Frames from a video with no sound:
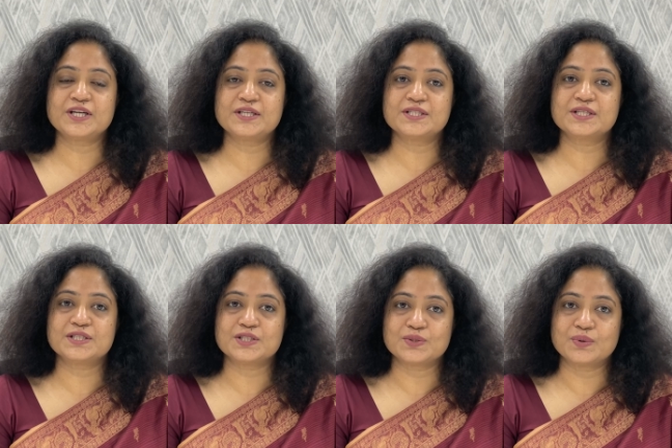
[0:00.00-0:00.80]
genetic
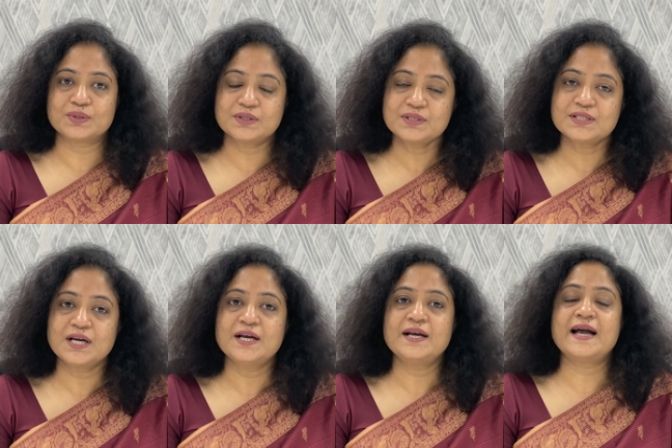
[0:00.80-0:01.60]
disorders
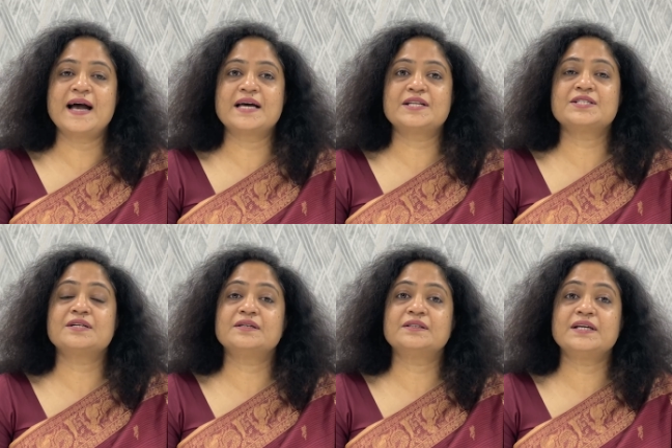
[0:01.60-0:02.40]
and
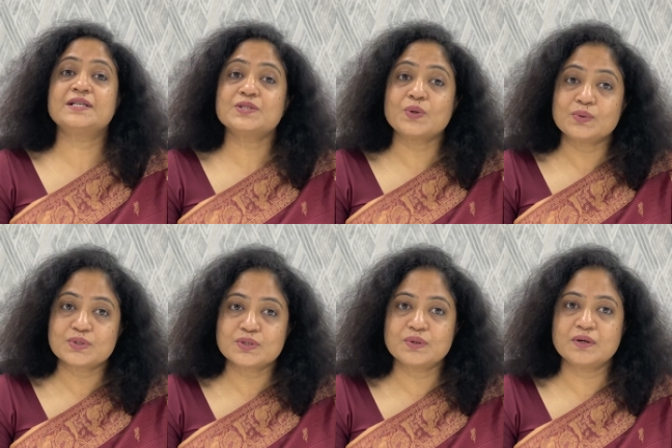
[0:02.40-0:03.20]
uh, there is
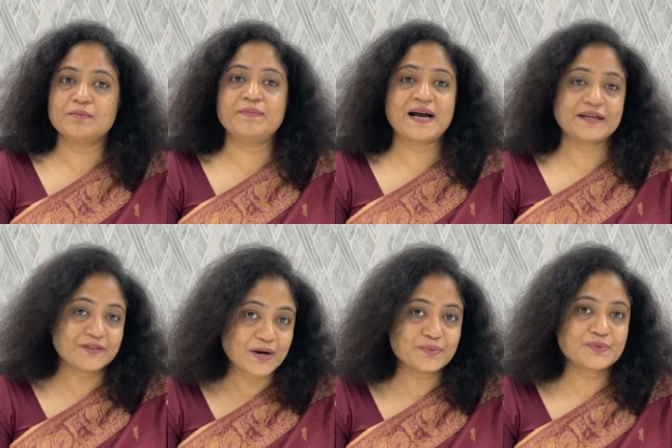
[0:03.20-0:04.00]
also a
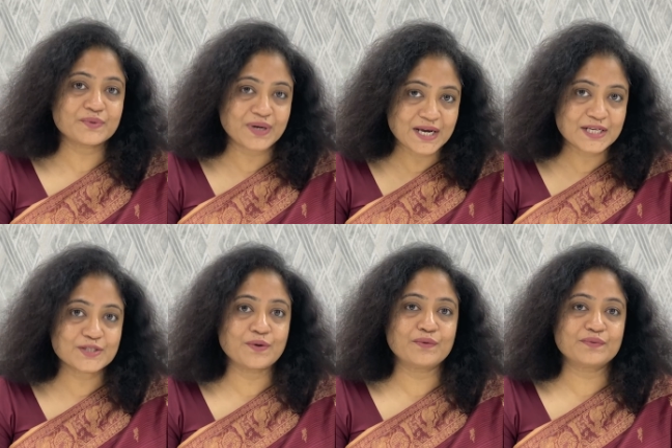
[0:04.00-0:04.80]
background rate
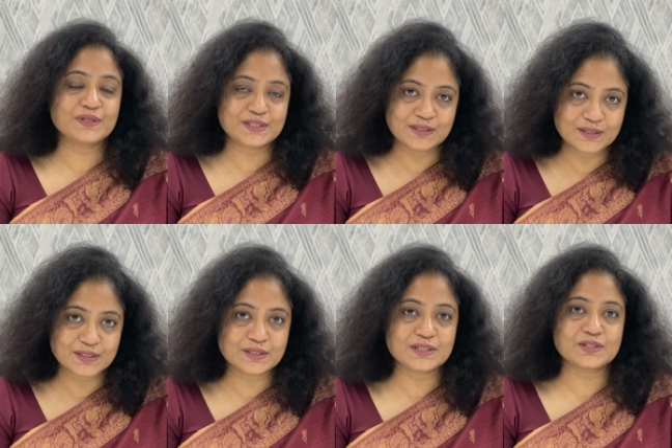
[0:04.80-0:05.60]
of
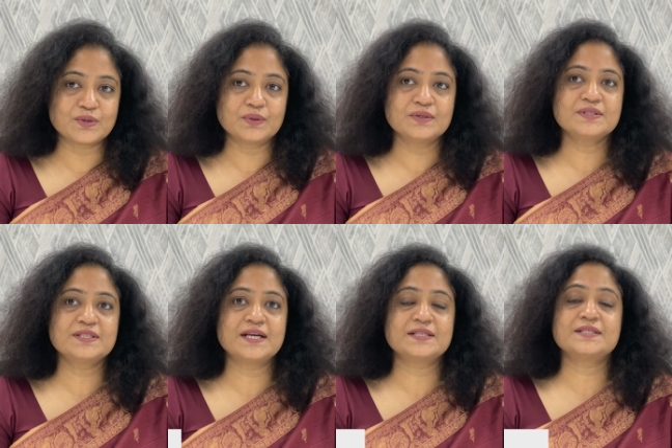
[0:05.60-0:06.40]
certain disorders
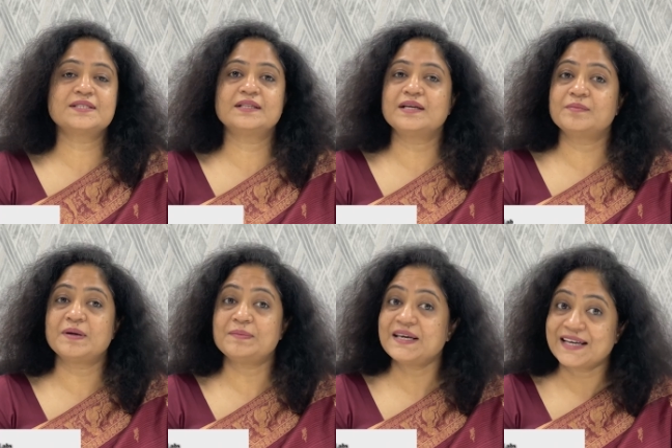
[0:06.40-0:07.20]
that is there
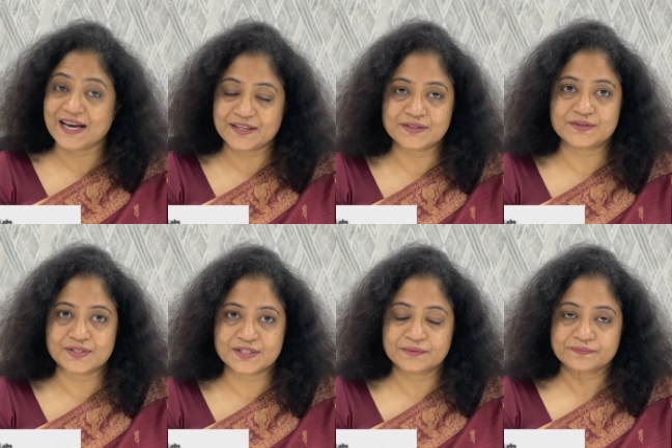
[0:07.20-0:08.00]
may be
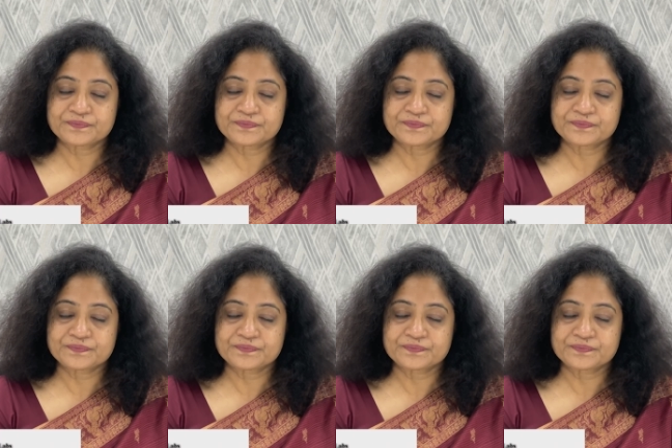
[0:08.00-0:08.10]
carriers.